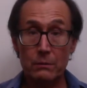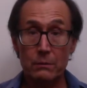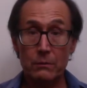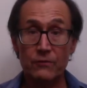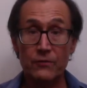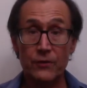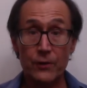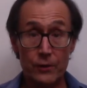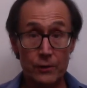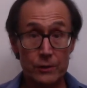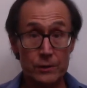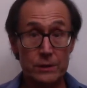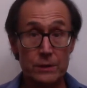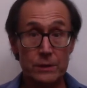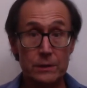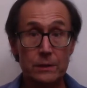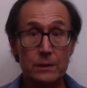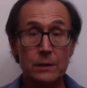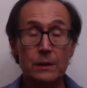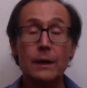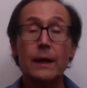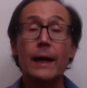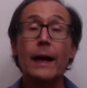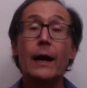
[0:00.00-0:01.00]
First,
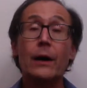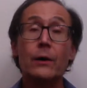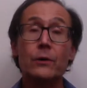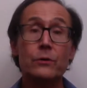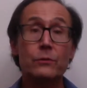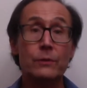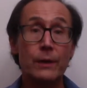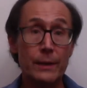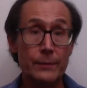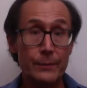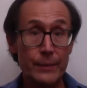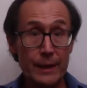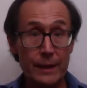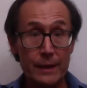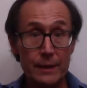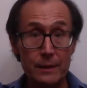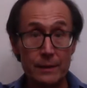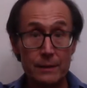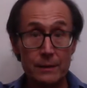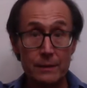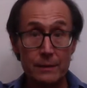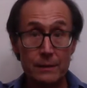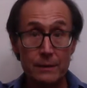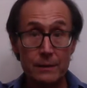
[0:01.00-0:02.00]
how do I make
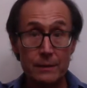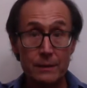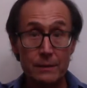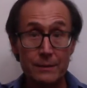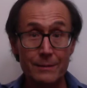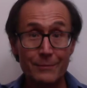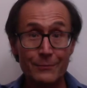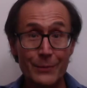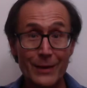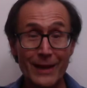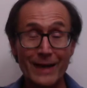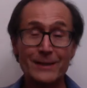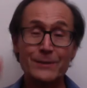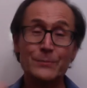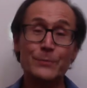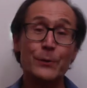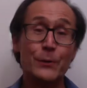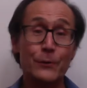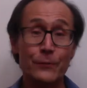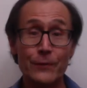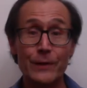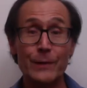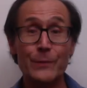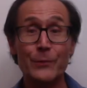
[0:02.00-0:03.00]
past
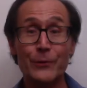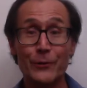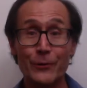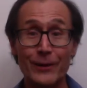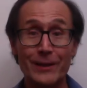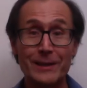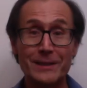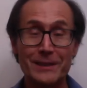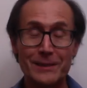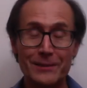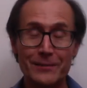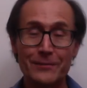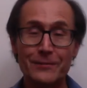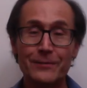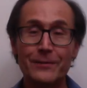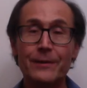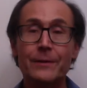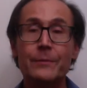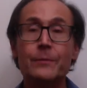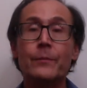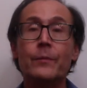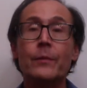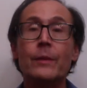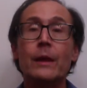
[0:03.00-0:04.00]
perfect progressive?
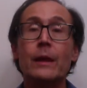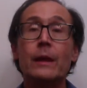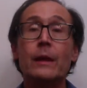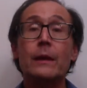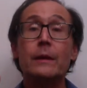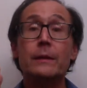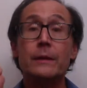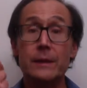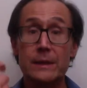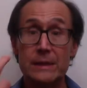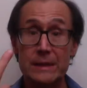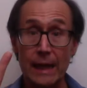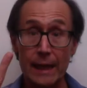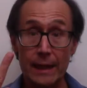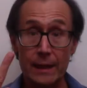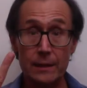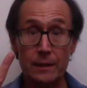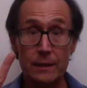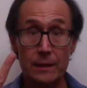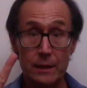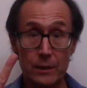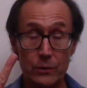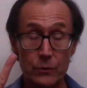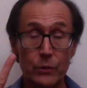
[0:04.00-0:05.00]
The second
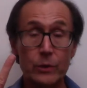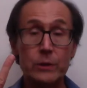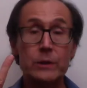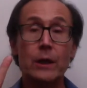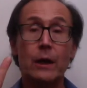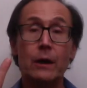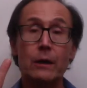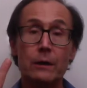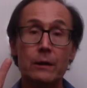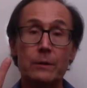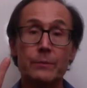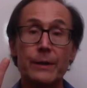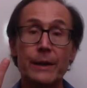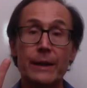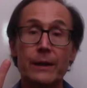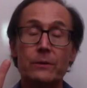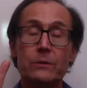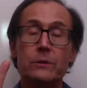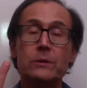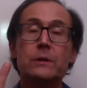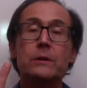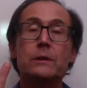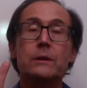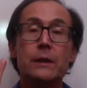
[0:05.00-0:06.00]
thing we'll talk
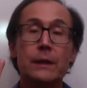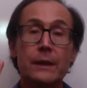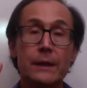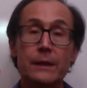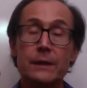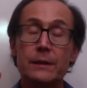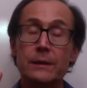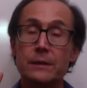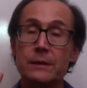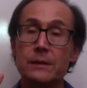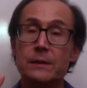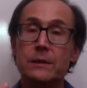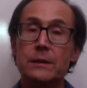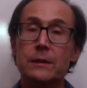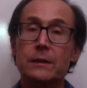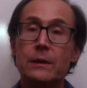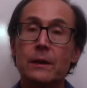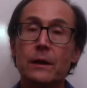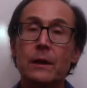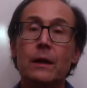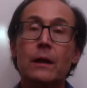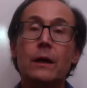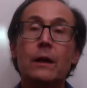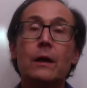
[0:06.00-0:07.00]
about is,
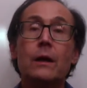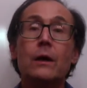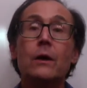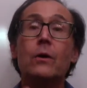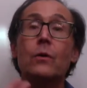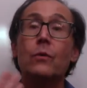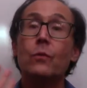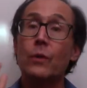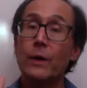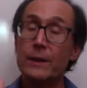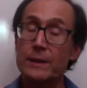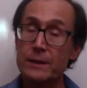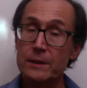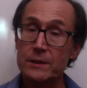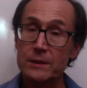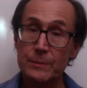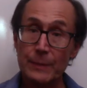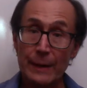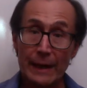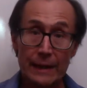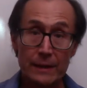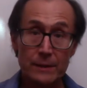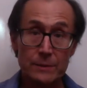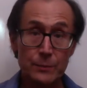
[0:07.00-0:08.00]
what does
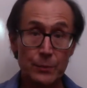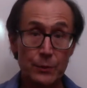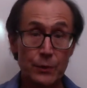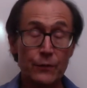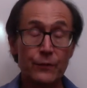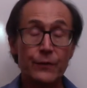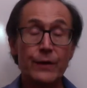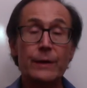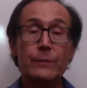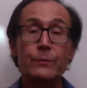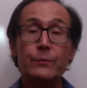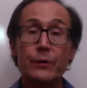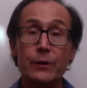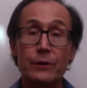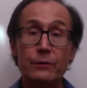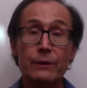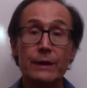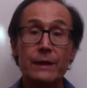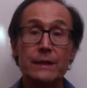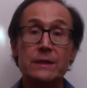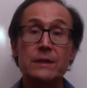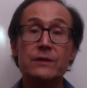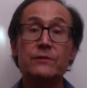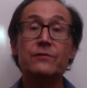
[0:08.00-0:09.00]
past perfect
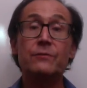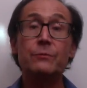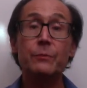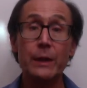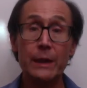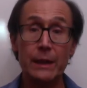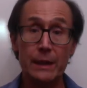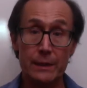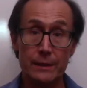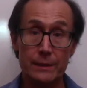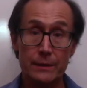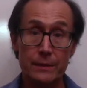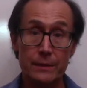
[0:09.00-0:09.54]
progressive mean?